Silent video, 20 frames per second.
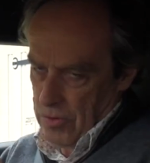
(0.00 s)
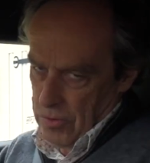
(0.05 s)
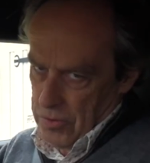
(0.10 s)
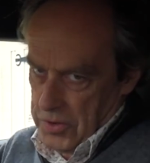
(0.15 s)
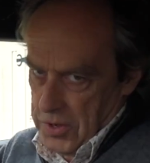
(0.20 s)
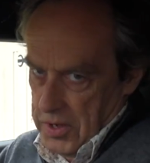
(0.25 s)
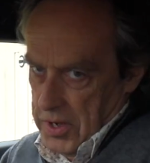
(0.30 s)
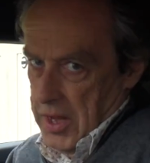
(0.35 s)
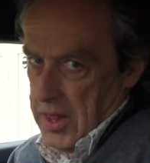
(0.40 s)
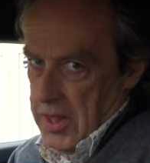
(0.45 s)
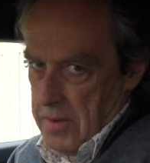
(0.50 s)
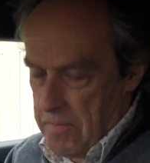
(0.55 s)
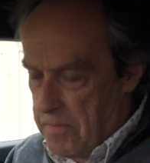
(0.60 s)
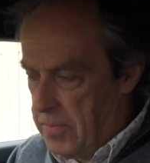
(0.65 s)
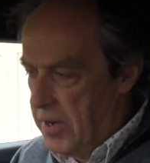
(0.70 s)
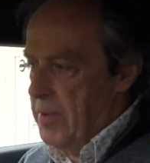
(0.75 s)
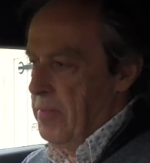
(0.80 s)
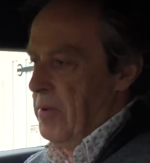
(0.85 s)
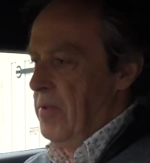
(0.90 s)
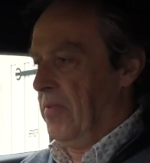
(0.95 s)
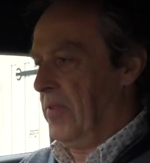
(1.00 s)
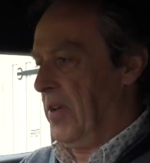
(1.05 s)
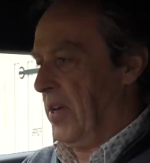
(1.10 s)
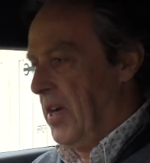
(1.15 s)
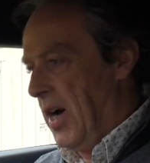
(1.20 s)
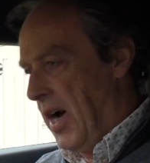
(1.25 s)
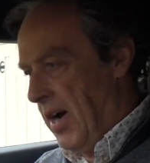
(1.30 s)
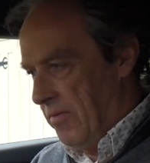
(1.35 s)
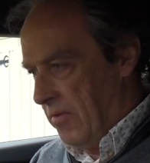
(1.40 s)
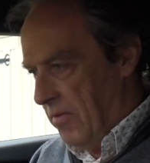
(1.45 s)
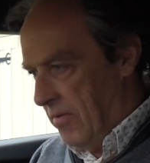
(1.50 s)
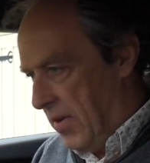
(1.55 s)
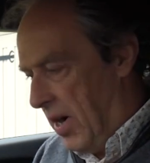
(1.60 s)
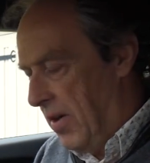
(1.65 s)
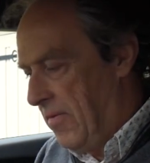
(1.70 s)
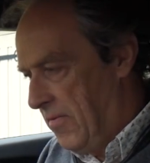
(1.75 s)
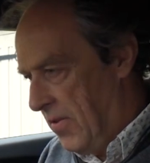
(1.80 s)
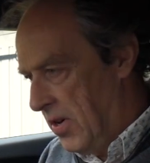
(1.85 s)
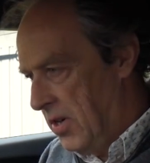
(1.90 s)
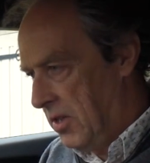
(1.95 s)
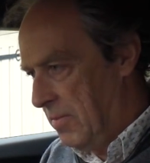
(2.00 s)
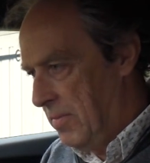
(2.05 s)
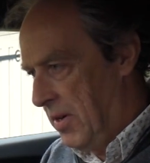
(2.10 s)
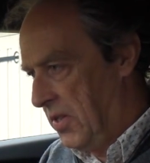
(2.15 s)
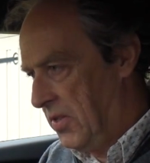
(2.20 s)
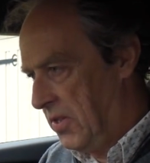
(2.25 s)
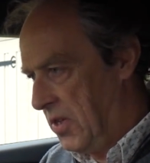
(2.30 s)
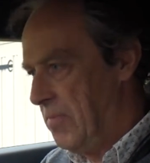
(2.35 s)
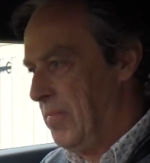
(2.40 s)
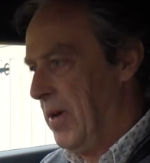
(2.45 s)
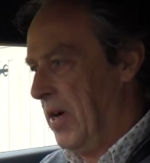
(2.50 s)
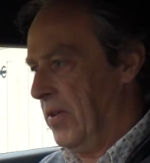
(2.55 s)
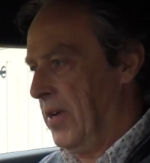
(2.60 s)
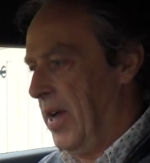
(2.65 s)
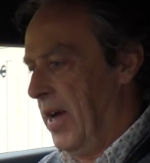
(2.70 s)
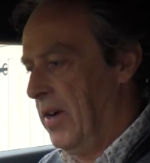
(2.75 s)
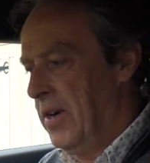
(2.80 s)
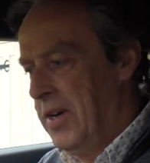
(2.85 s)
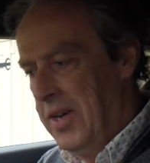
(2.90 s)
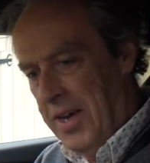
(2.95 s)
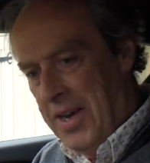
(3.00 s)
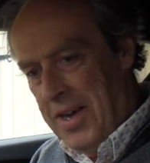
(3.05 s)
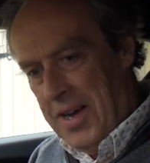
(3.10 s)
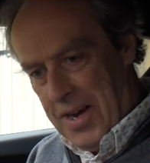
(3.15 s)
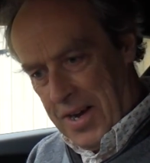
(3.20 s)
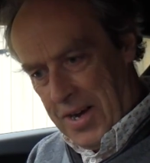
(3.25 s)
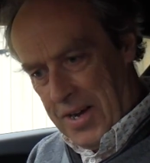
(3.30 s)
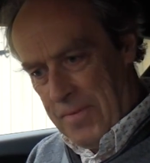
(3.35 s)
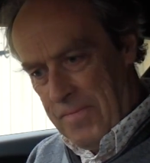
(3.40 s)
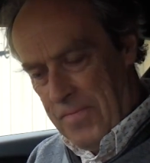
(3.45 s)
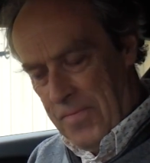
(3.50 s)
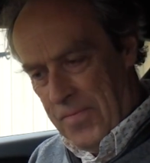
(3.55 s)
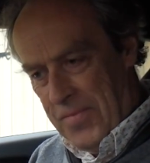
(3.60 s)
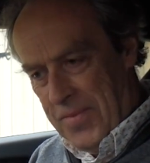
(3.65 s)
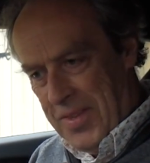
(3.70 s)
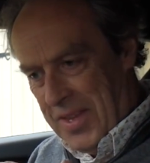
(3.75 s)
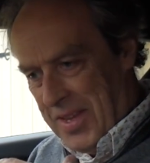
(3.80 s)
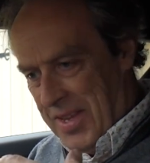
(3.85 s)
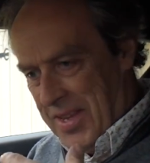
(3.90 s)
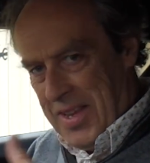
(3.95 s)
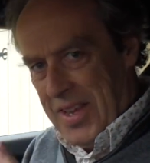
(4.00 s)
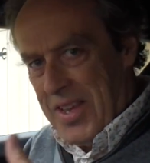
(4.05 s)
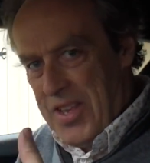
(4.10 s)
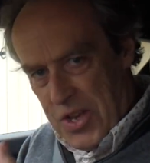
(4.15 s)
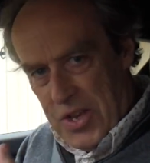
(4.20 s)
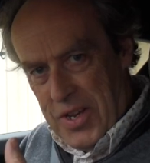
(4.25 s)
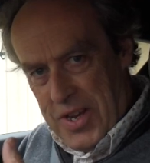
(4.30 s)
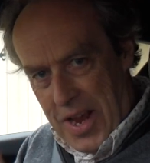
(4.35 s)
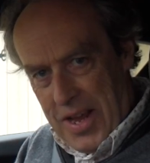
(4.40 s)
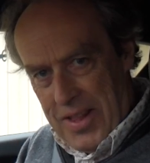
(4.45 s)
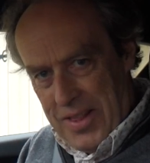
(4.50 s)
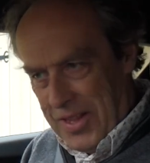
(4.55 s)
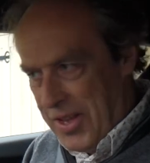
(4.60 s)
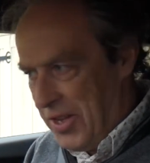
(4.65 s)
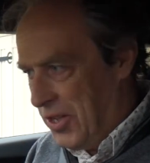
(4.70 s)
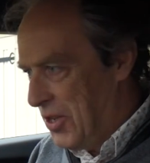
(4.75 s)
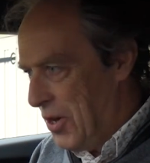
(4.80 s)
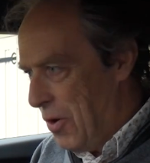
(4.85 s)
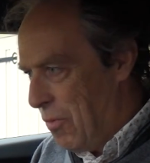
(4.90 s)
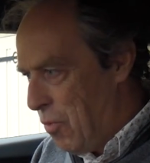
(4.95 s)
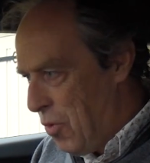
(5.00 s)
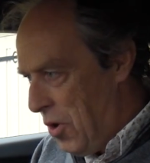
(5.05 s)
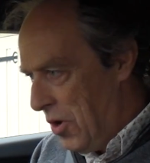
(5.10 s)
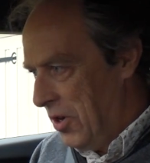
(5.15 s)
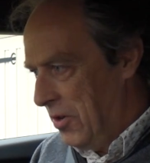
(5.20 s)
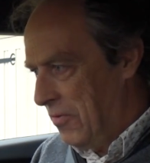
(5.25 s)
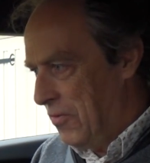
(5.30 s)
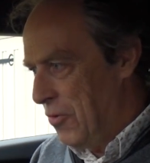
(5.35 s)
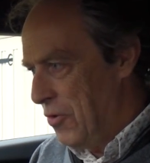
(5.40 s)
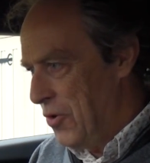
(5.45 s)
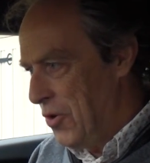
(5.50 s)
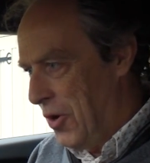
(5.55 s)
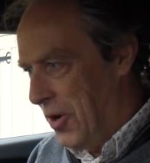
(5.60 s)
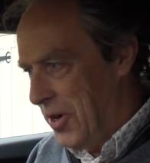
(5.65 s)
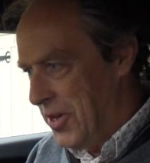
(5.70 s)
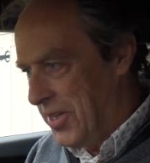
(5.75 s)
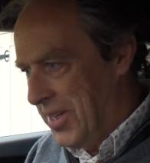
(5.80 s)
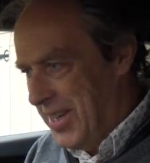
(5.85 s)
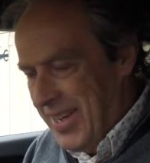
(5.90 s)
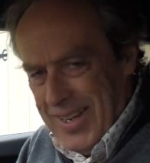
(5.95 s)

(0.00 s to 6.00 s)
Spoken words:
course you get the blipping thing. I haven't fastened my seatbelt now. You get this wonderful noise.